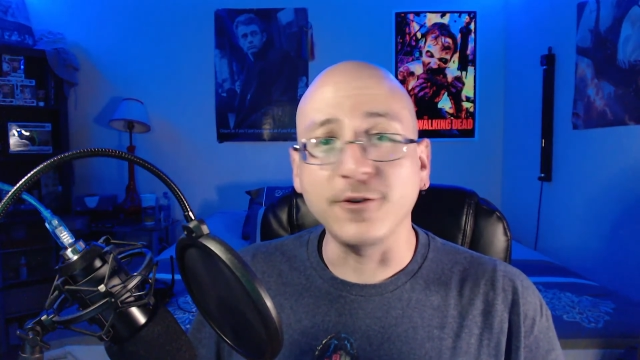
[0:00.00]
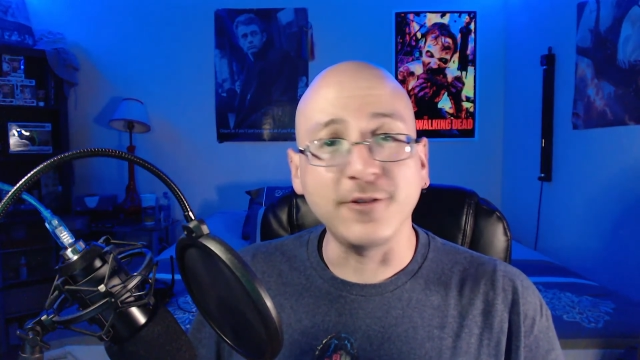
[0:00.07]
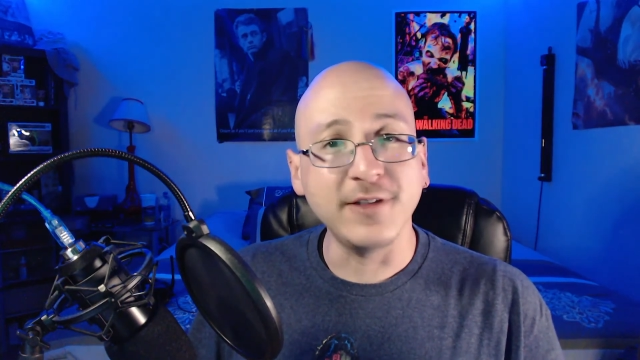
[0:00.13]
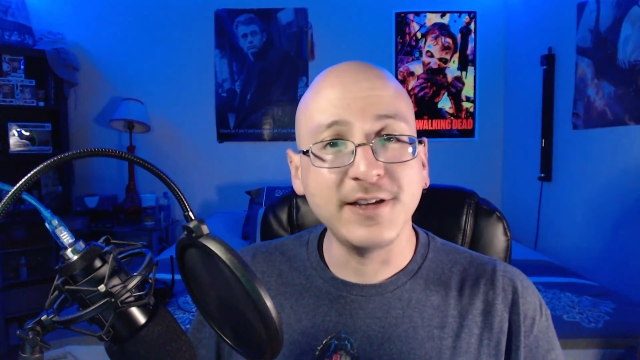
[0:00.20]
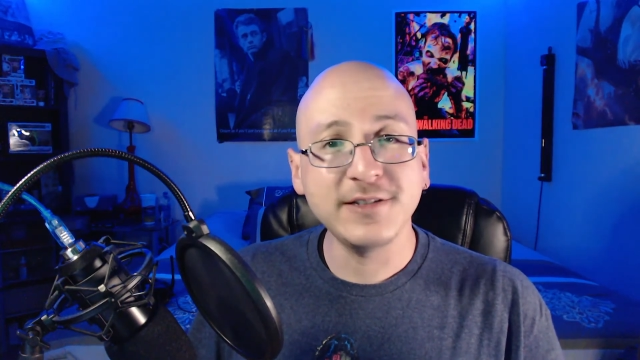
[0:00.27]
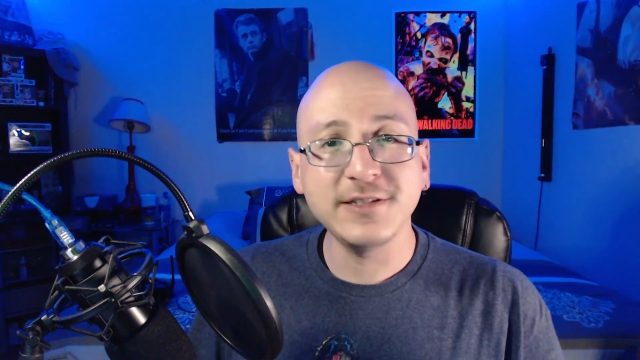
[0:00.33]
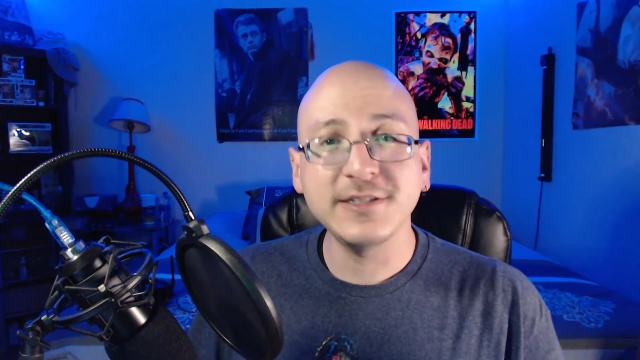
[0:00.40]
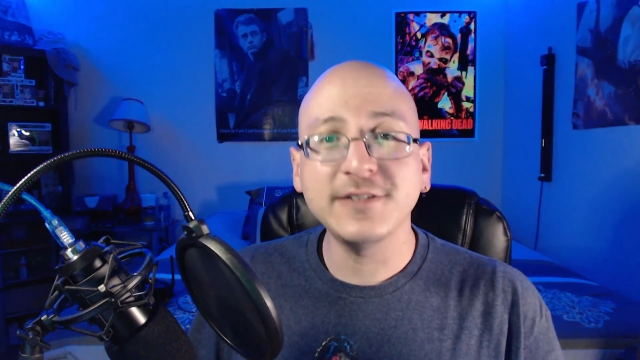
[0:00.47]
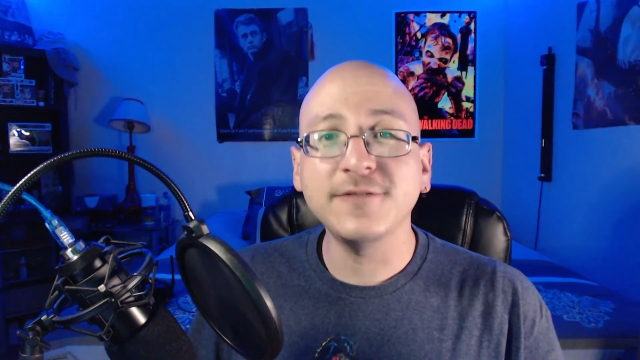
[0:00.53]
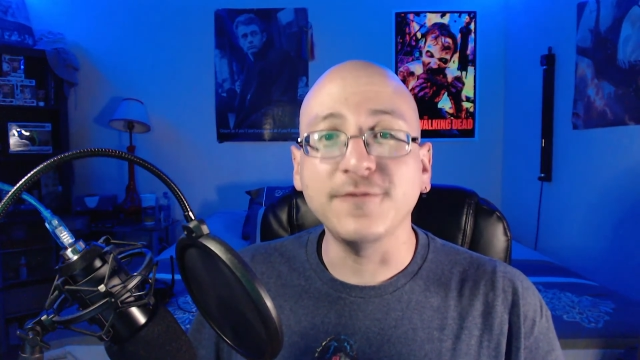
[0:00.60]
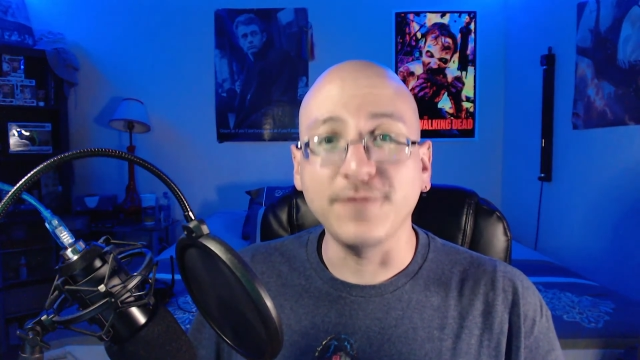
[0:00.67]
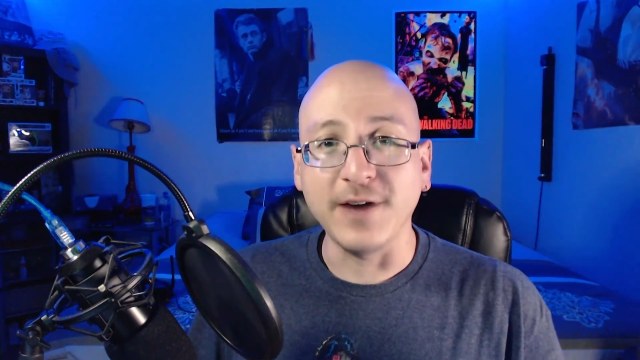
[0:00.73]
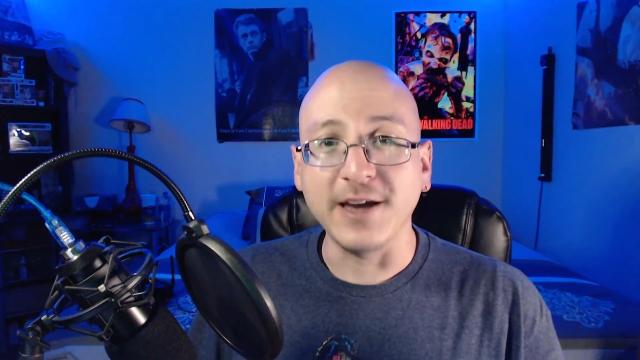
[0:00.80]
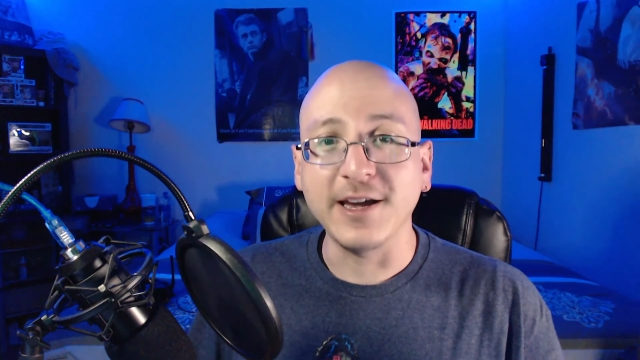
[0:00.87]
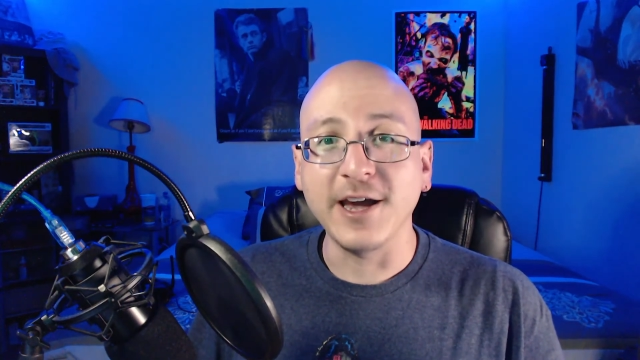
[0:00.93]
this
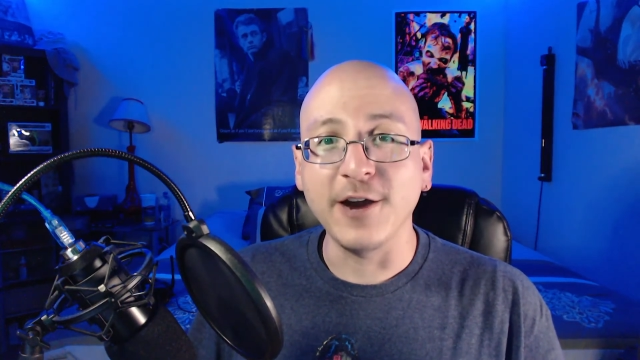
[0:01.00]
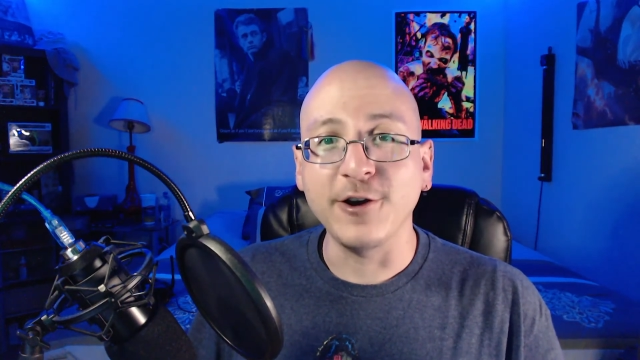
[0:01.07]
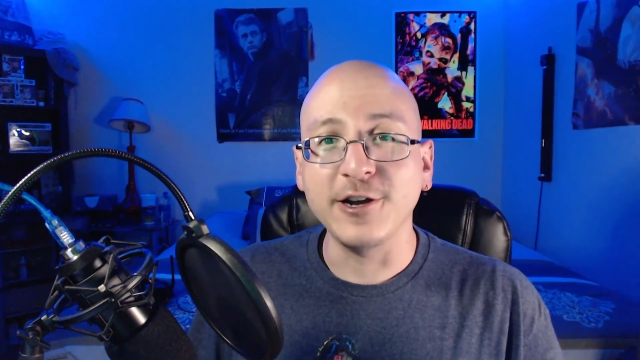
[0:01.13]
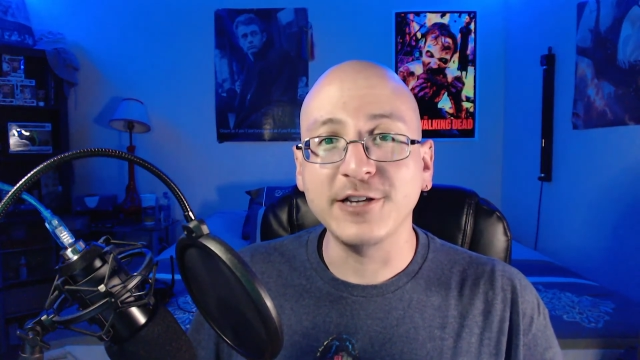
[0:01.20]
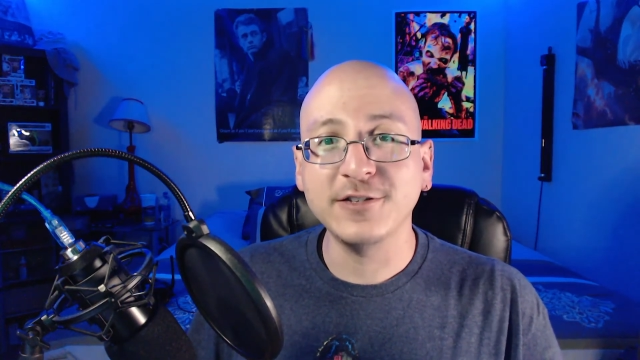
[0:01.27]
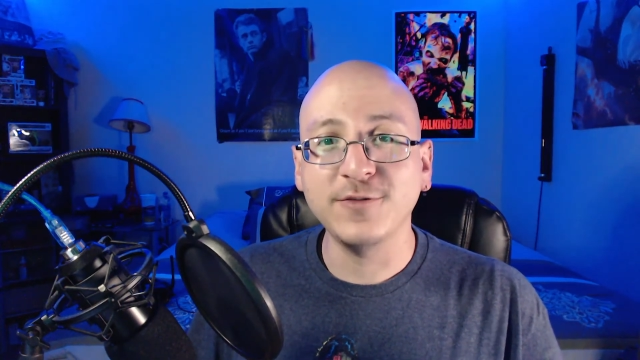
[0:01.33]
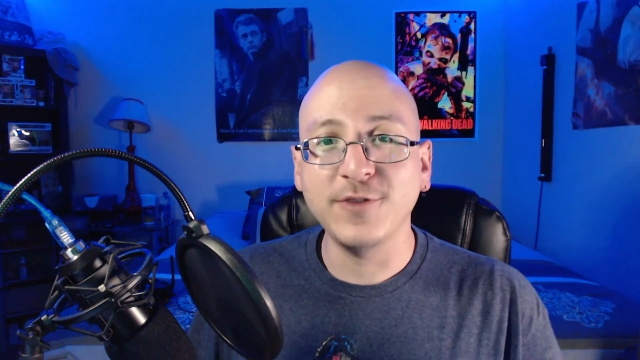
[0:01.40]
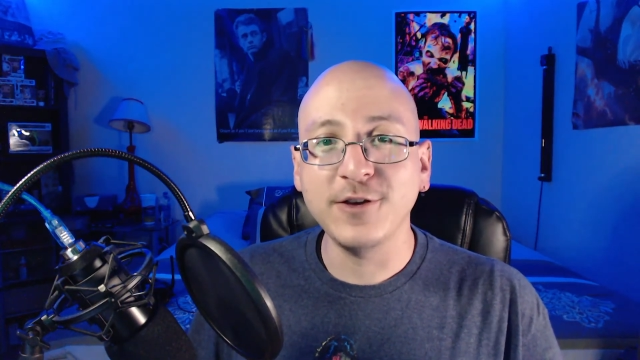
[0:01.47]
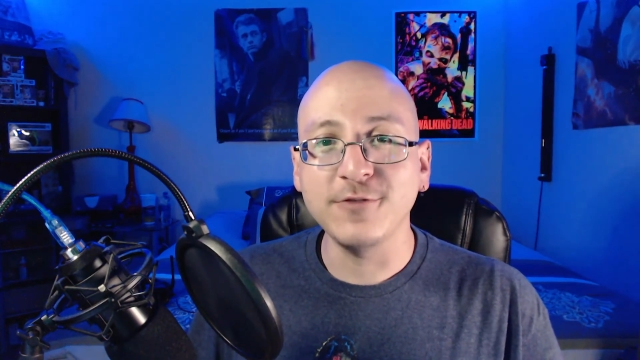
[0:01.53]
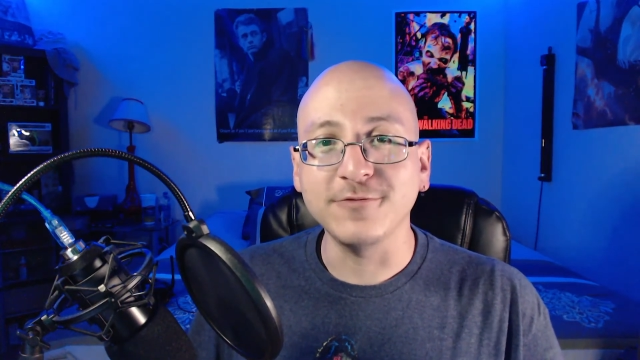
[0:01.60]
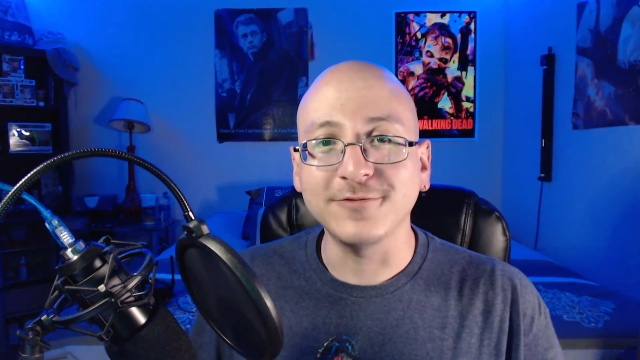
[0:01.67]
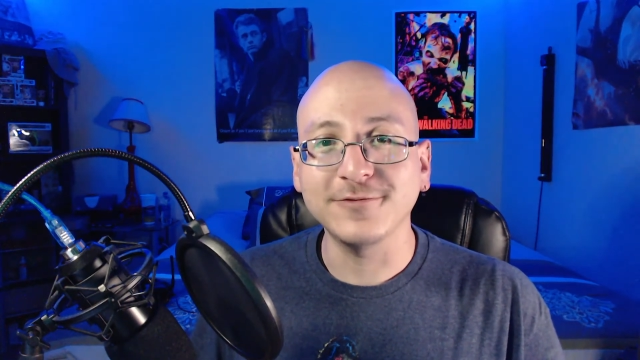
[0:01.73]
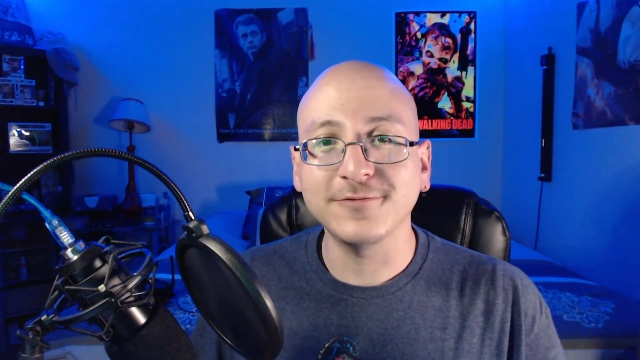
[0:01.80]
Vicarious View.